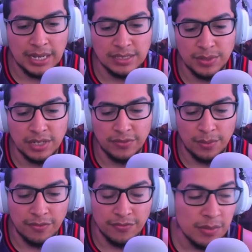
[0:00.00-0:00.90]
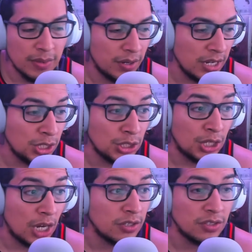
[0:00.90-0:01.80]
a possibility from a female. It
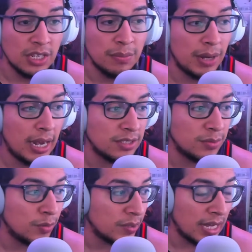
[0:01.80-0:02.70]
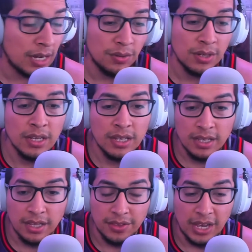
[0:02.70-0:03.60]
just doesn't seem possible without
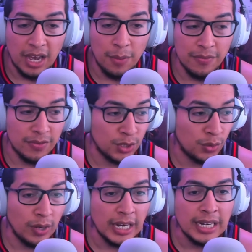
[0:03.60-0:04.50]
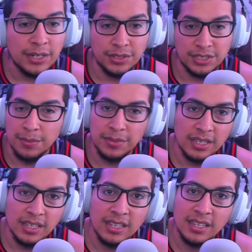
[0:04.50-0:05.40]
the help of a crane or
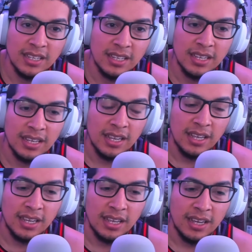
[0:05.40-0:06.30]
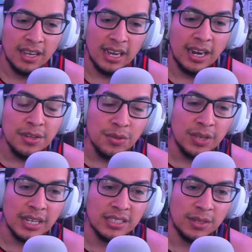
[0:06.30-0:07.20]
something. How do
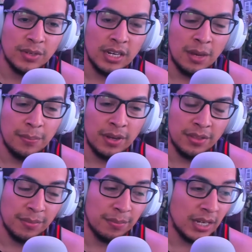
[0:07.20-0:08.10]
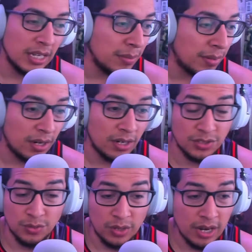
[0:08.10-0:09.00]
you get someone up on the monkey
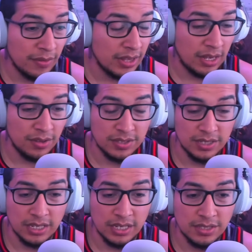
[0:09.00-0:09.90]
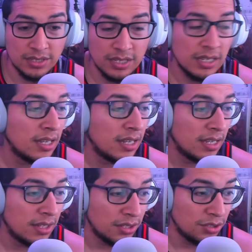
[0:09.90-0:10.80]
bars or whatever the hell this thing is,
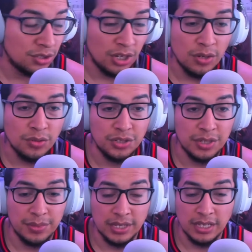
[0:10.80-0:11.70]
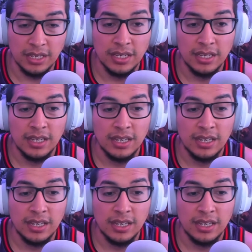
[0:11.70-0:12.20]
this jungle gym thing,